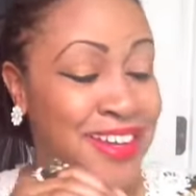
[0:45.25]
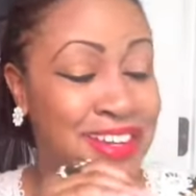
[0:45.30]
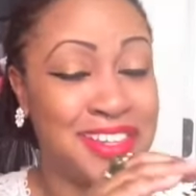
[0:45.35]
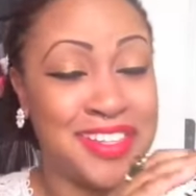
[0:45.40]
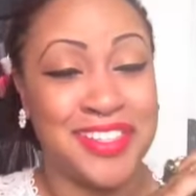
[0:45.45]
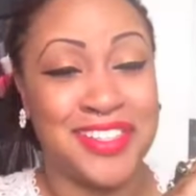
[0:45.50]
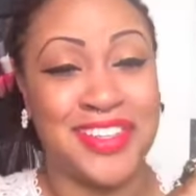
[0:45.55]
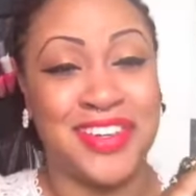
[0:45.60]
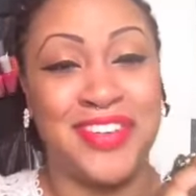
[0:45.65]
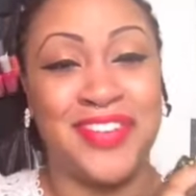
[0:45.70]

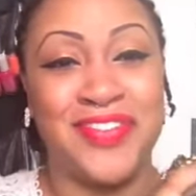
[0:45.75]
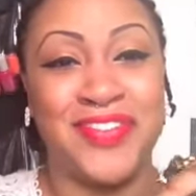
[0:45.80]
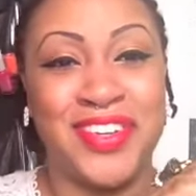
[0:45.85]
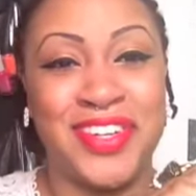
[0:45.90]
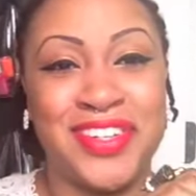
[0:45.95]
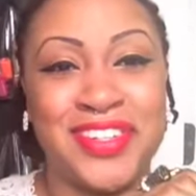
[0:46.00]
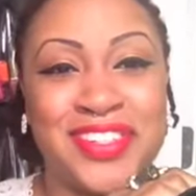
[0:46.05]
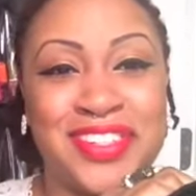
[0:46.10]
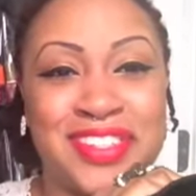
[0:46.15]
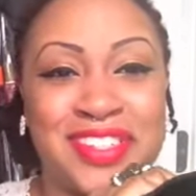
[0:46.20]
So
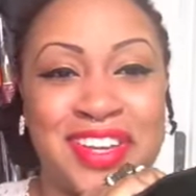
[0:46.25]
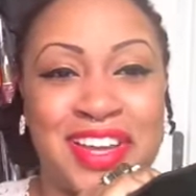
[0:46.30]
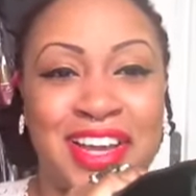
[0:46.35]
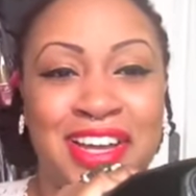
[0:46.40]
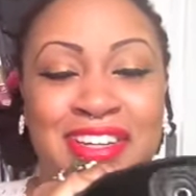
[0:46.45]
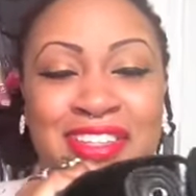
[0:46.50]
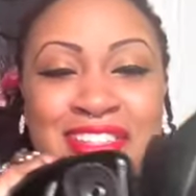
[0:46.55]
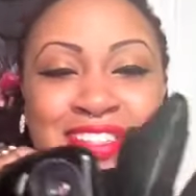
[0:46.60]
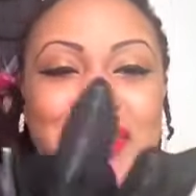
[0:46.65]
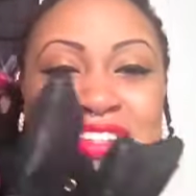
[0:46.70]
first,
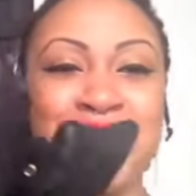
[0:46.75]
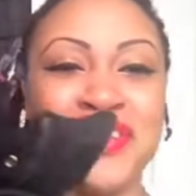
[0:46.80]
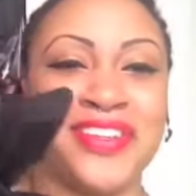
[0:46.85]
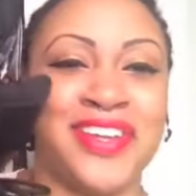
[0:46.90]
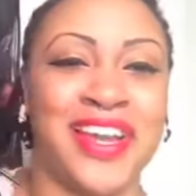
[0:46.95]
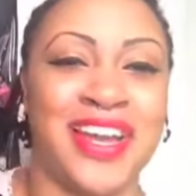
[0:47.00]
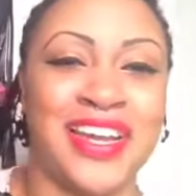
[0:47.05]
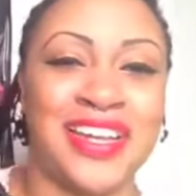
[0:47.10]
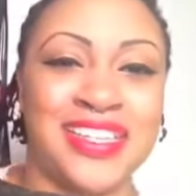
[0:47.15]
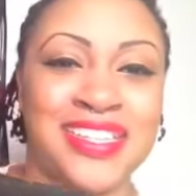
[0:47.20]
I'll show you
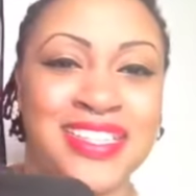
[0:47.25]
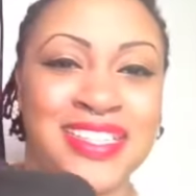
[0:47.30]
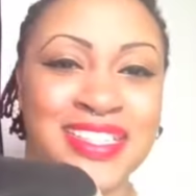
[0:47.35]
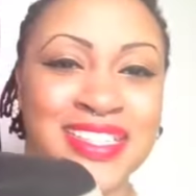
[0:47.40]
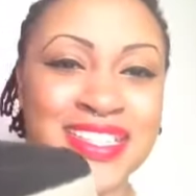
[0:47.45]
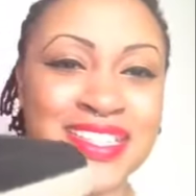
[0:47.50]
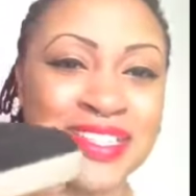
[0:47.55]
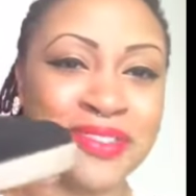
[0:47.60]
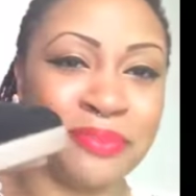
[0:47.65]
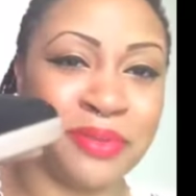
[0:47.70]
guys
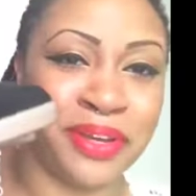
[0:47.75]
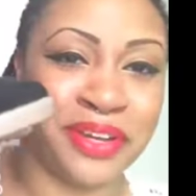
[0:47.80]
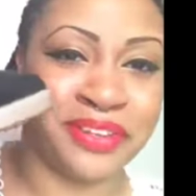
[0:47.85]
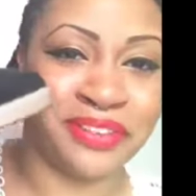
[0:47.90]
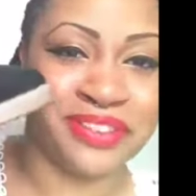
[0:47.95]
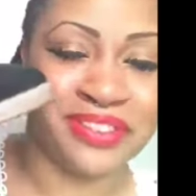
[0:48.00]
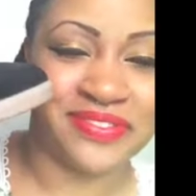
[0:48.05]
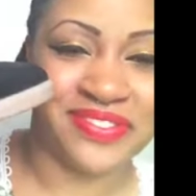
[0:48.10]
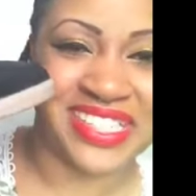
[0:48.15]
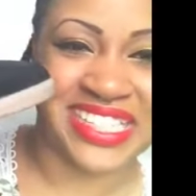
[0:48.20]
these
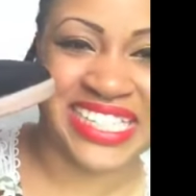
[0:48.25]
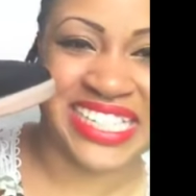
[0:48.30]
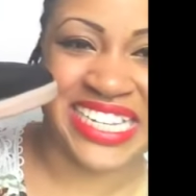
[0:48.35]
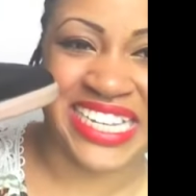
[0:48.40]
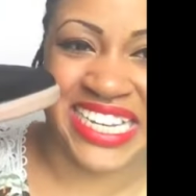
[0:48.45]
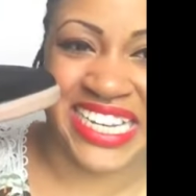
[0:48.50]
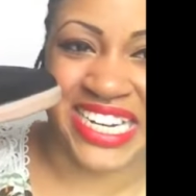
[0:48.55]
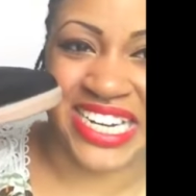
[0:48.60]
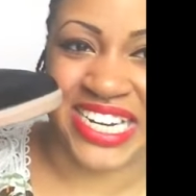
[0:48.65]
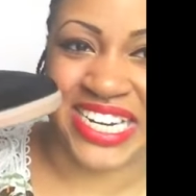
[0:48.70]
pairs of
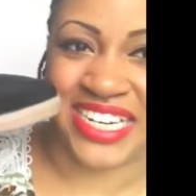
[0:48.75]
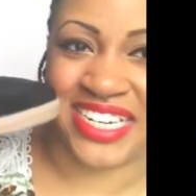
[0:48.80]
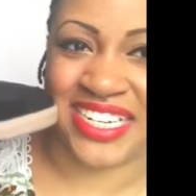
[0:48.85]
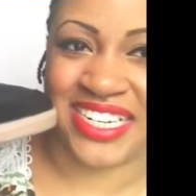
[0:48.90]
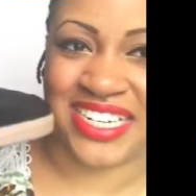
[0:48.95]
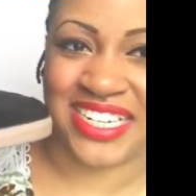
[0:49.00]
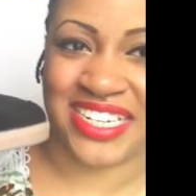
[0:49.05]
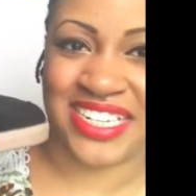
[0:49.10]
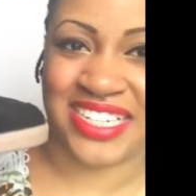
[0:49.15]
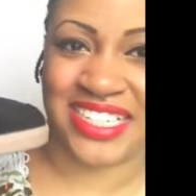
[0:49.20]

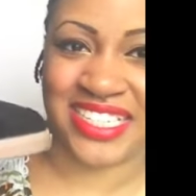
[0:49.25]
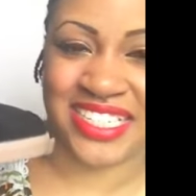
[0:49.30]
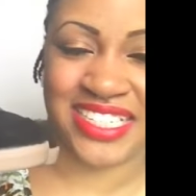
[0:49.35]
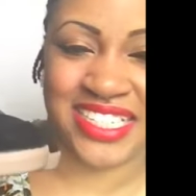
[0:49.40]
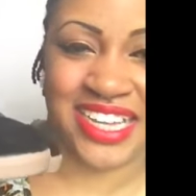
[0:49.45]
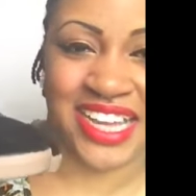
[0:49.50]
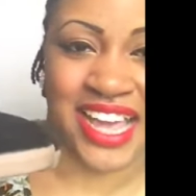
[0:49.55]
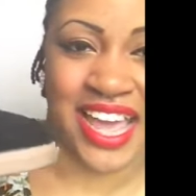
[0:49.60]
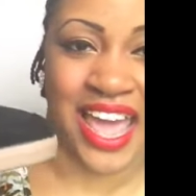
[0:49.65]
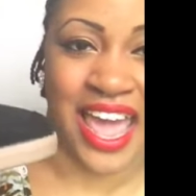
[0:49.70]
sneakers
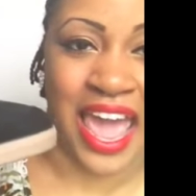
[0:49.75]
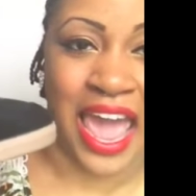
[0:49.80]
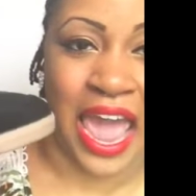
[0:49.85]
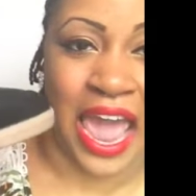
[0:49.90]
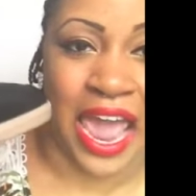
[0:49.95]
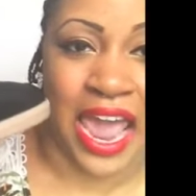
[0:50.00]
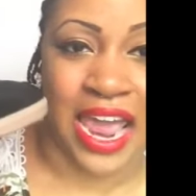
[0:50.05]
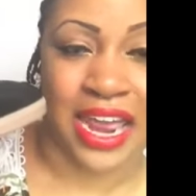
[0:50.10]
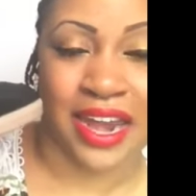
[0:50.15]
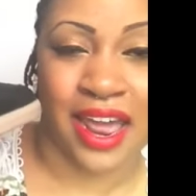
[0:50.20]

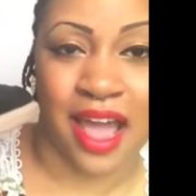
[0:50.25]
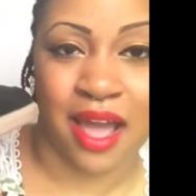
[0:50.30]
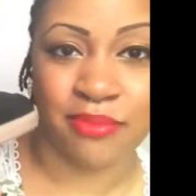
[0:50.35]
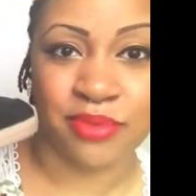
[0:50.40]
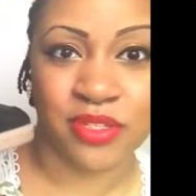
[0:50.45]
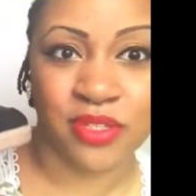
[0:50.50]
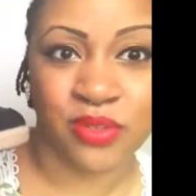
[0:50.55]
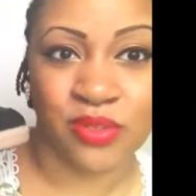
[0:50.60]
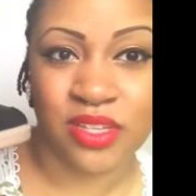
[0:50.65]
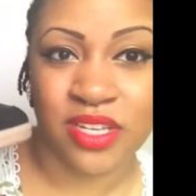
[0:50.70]
and I
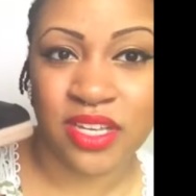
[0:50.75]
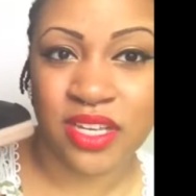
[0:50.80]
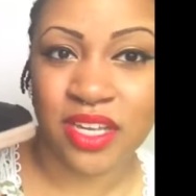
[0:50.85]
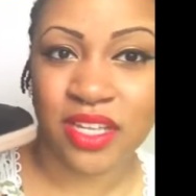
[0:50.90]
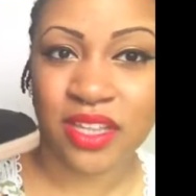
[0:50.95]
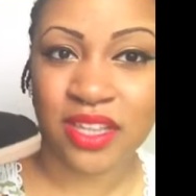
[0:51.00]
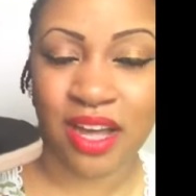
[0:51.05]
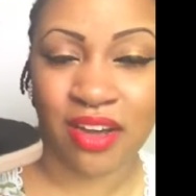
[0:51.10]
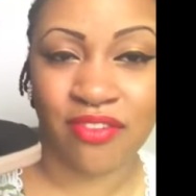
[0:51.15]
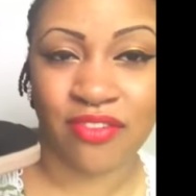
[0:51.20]
absolutely
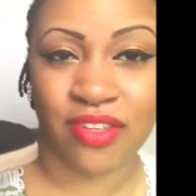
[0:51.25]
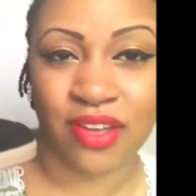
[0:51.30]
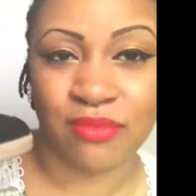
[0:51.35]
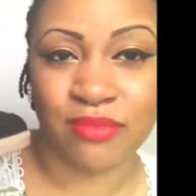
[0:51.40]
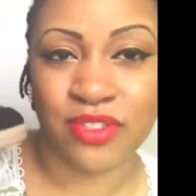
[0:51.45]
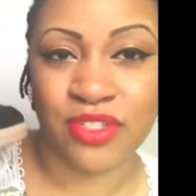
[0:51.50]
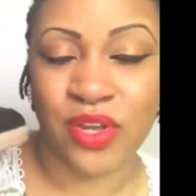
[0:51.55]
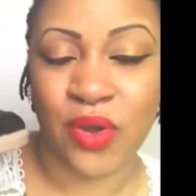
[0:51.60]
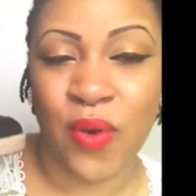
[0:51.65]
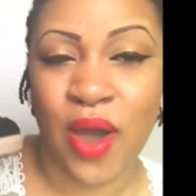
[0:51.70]
love them.
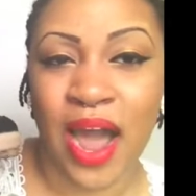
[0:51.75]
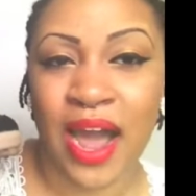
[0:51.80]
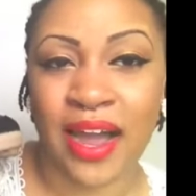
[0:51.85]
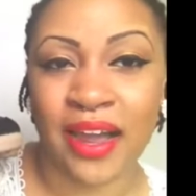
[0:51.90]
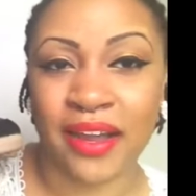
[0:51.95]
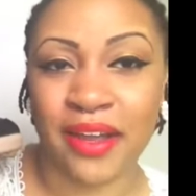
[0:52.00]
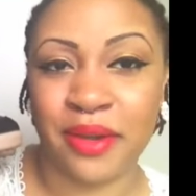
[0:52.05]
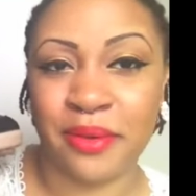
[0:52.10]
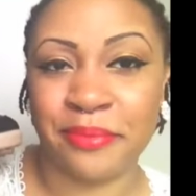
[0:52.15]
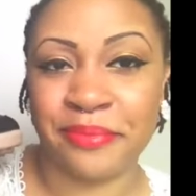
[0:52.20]
So I
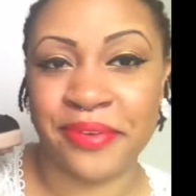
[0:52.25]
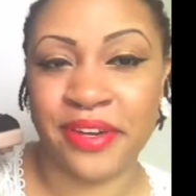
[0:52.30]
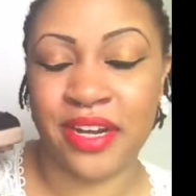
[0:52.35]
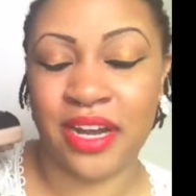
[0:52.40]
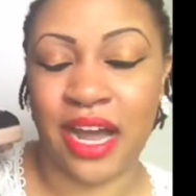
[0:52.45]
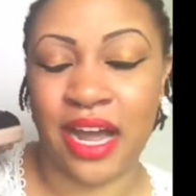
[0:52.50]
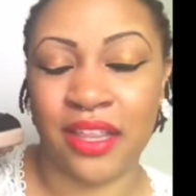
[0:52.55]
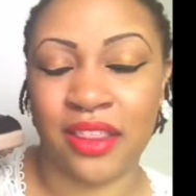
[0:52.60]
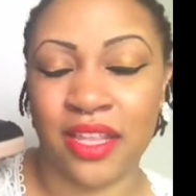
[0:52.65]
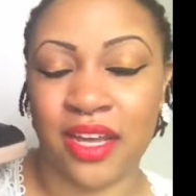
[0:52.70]
am
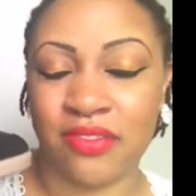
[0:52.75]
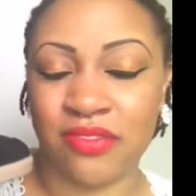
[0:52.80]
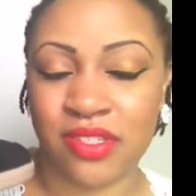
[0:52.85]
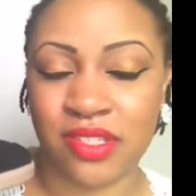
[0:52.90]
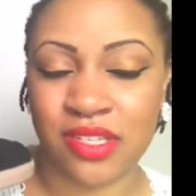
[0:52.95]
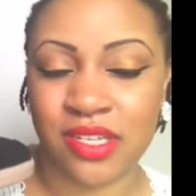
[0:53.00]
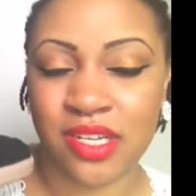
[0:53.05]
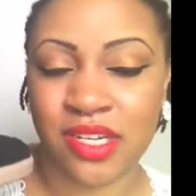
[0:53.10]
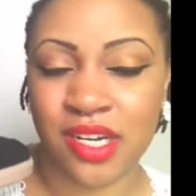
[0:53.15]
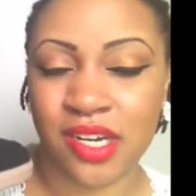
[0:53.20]
I love
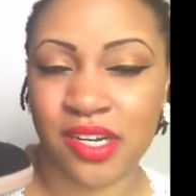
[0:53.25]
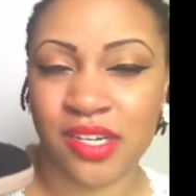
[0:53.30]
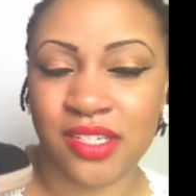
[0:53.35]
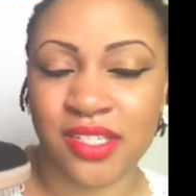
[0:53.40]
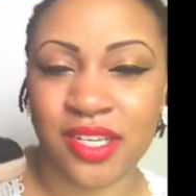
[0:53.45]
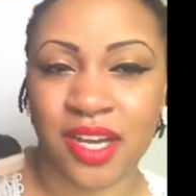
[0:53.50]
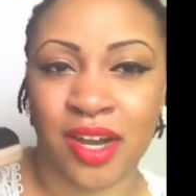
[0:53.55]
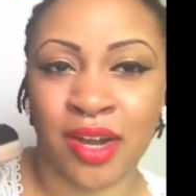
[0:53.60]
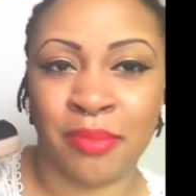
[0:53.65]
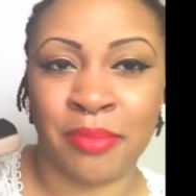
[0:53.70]
sneakers
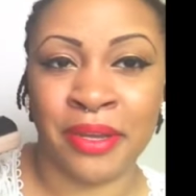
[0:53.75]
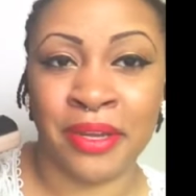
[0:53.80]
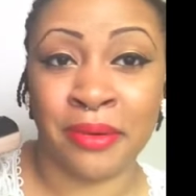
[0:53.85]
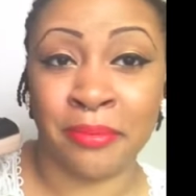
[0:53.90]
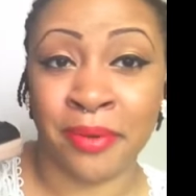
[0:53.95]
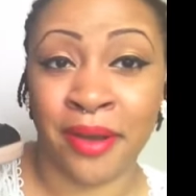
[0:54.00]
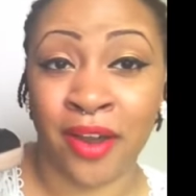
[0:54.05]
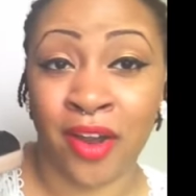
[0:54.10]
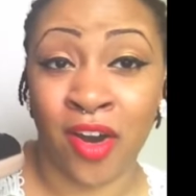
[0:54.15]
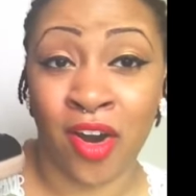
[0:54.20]
um, in
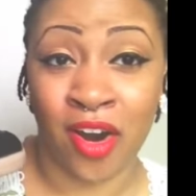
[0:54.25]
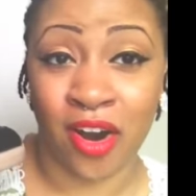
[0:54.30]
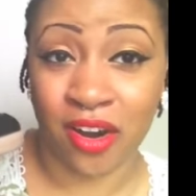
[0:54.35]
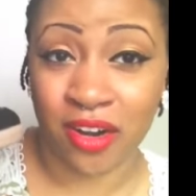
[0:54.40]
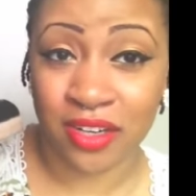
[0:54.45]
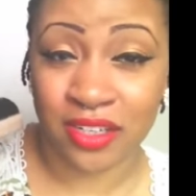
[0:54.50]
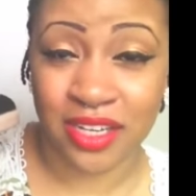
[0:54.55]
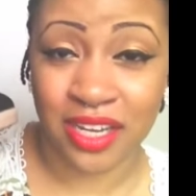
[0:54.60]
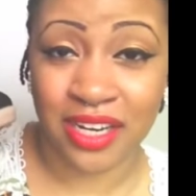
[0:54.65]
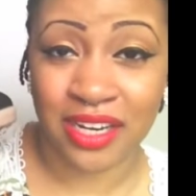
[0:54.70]
my
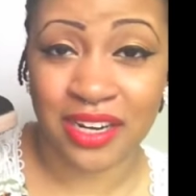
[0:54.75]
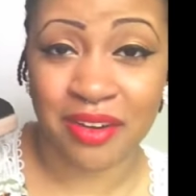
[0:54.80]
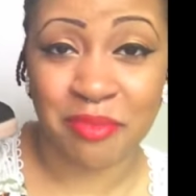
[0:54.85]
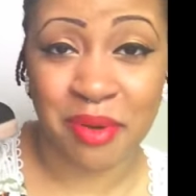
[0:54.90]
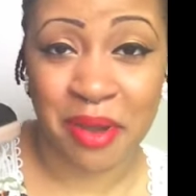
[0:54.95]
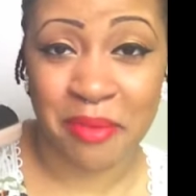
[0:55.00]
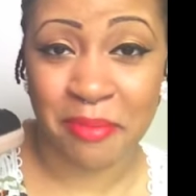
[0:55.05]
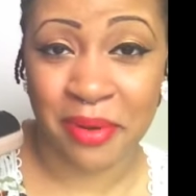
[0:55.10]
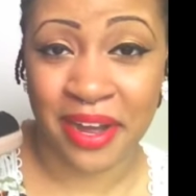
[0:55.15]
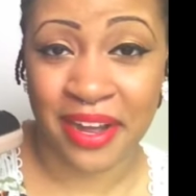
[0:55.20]
heart and in
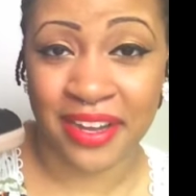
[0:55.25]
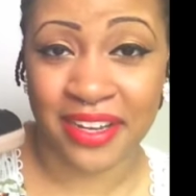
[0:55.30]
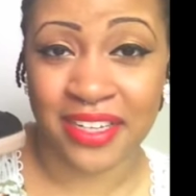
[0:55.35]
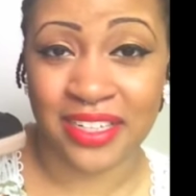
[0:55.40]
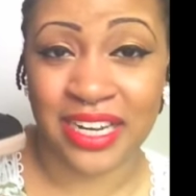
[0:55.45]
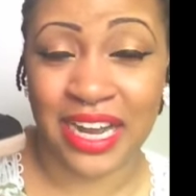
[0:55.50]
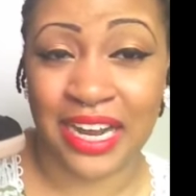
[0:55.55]
my mind.